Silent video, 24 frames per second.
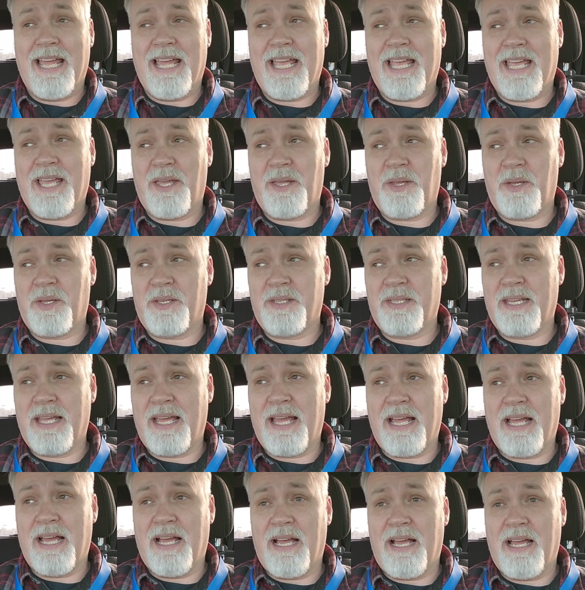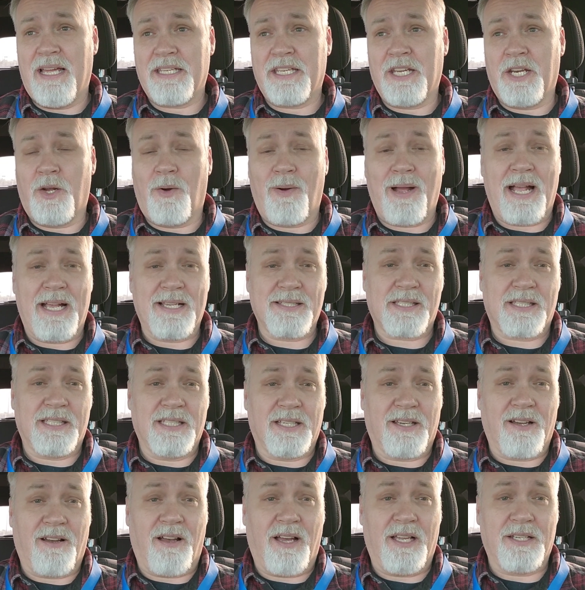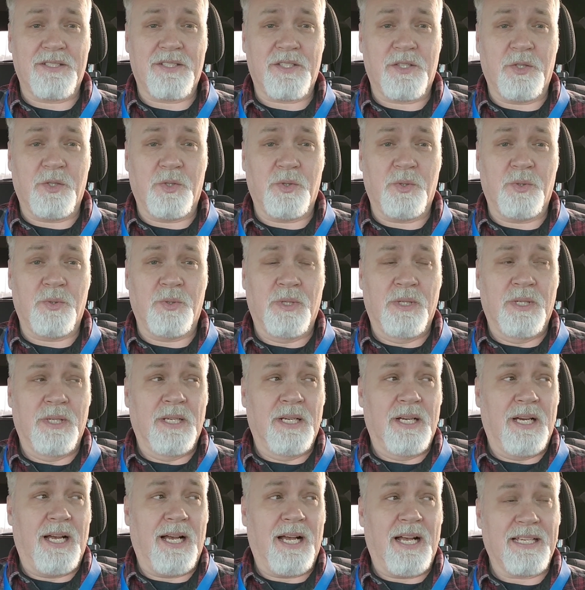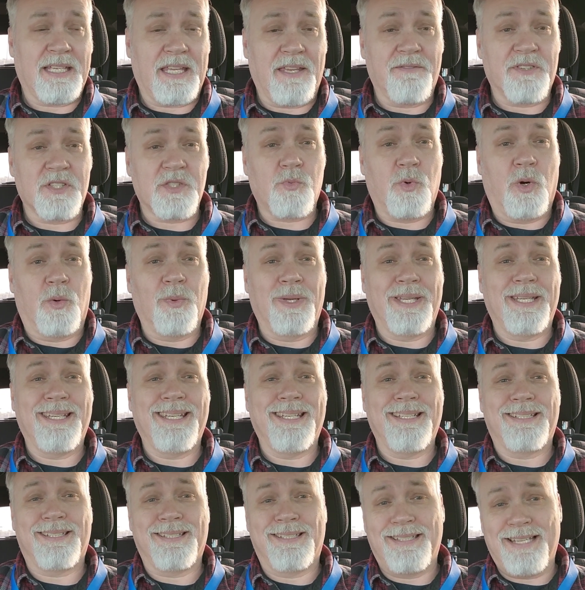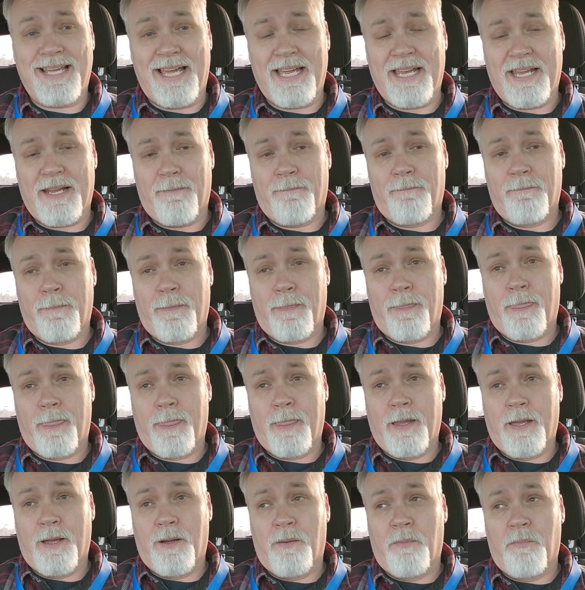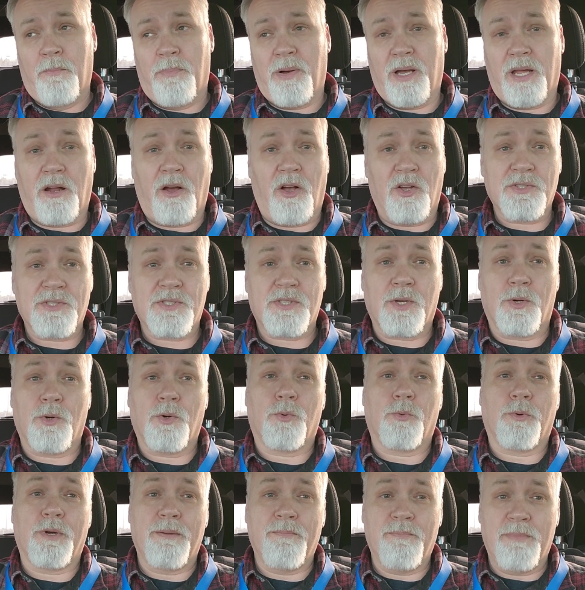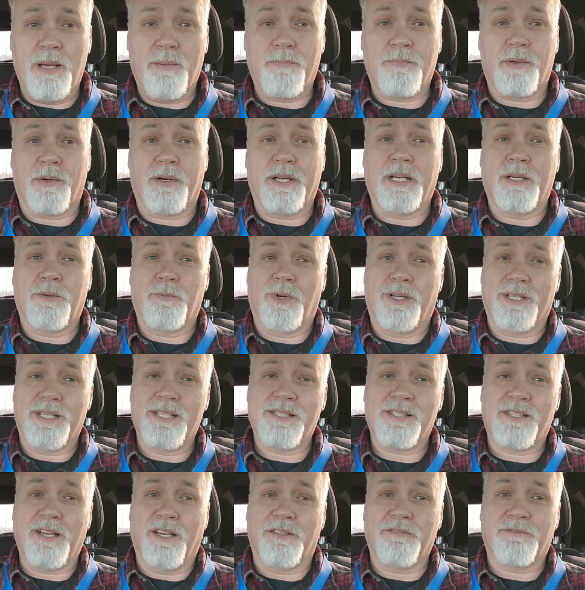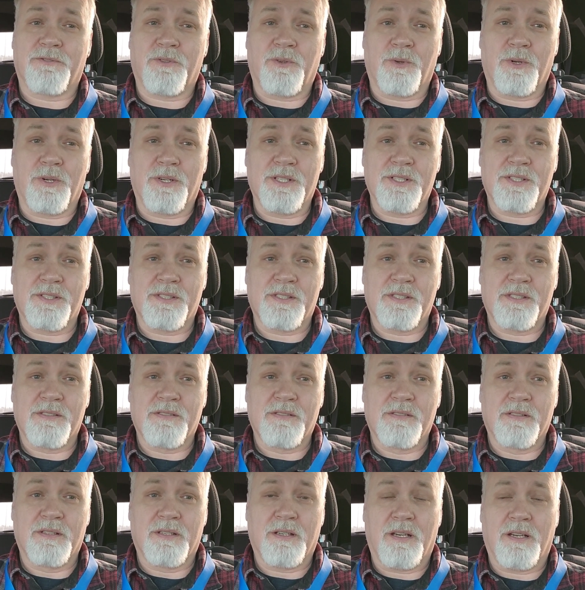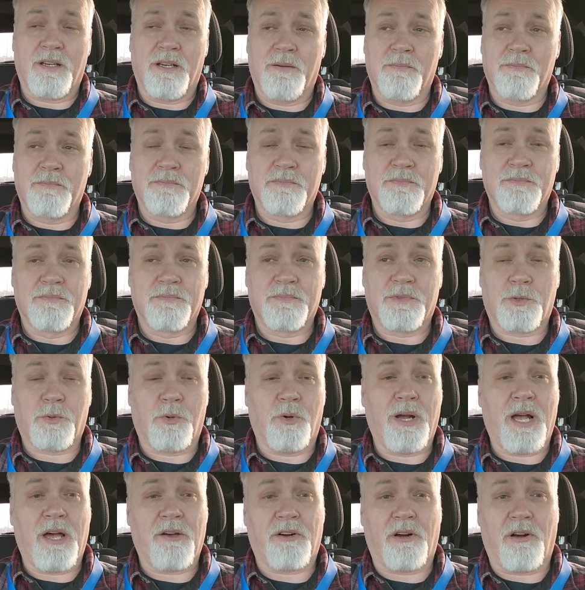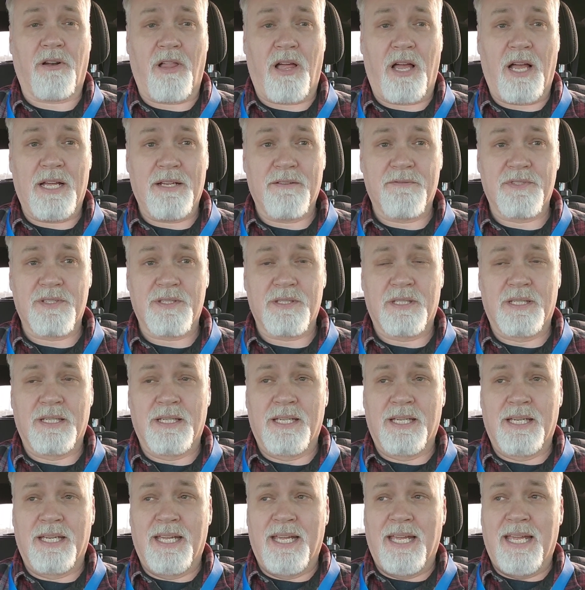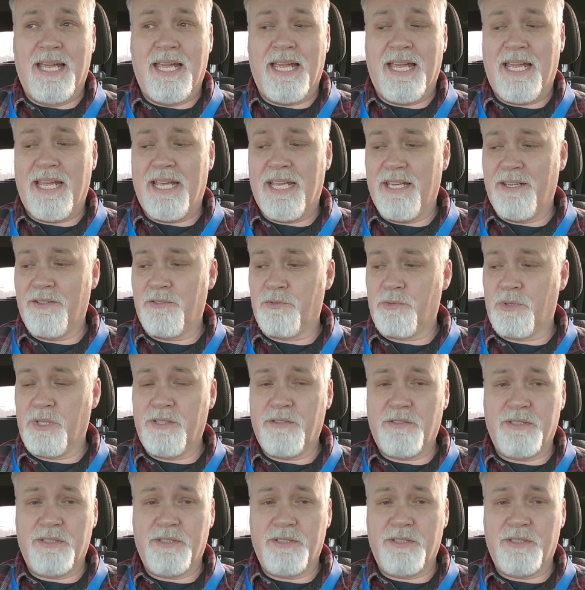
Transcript: and you know asking god to uh, give us what we need today but also remembering what he's done for us um, throughout our lives and